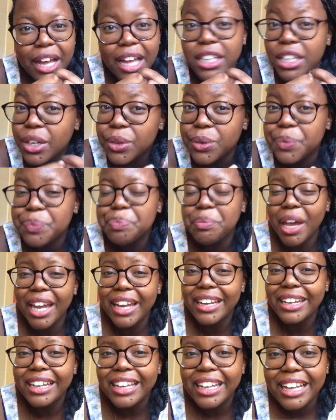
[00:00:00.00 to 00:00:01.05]
Hello,
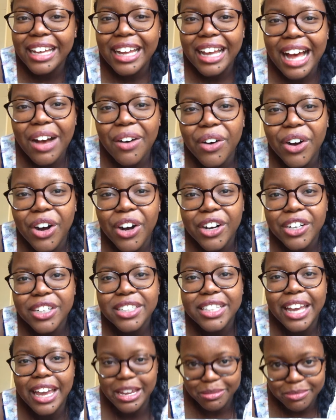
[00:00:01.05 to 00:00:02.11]
my how our
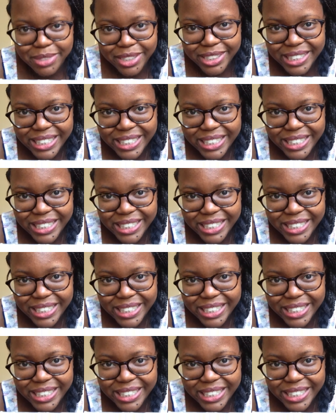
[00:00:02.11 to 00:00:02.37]
name.